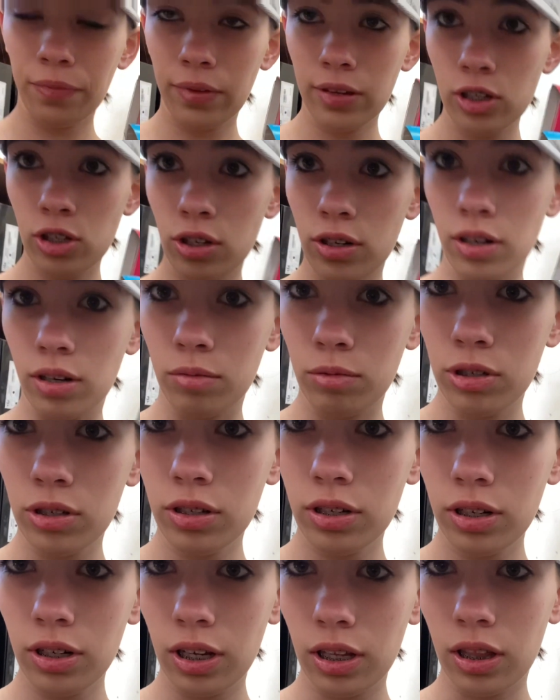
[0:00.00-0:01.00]
So I'm just
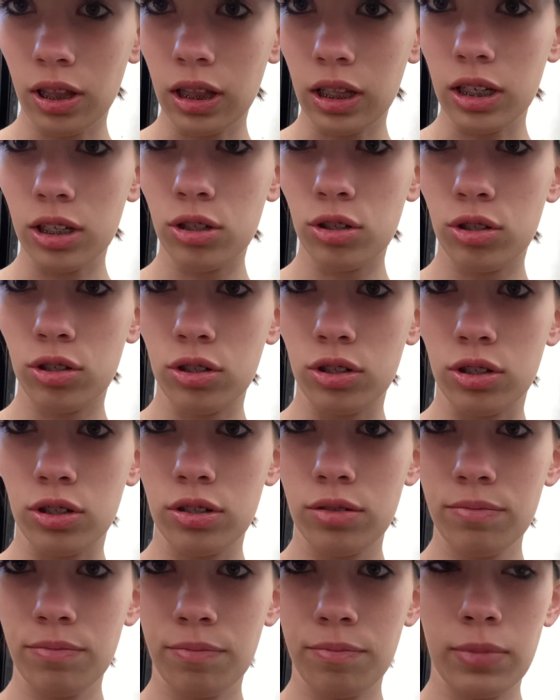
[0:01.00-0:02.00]
gonna get these
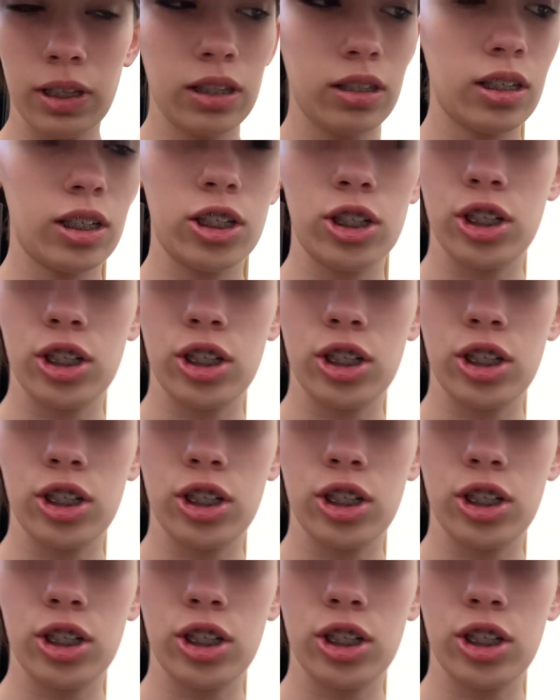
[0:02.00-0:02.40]
two, mint and